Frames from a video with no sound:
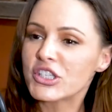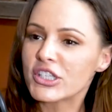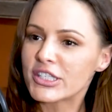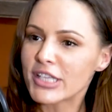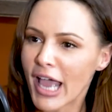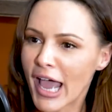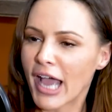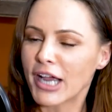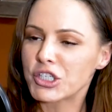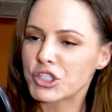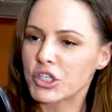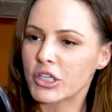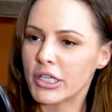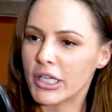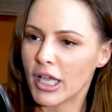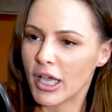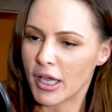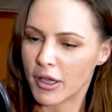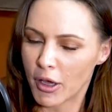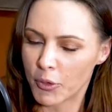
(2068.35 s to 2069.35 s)
It's
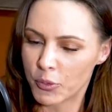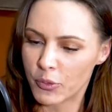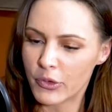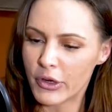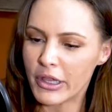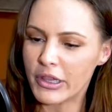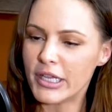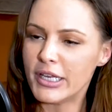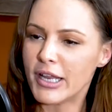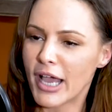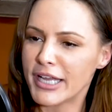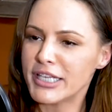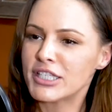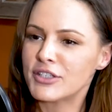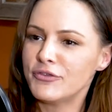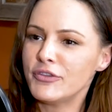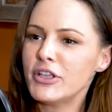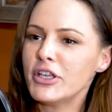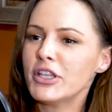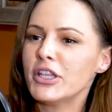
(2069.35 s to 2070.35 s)
actually a really nice
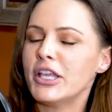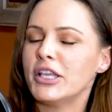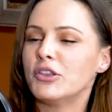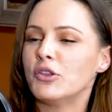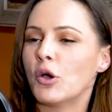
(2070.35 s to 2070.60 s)
feeling.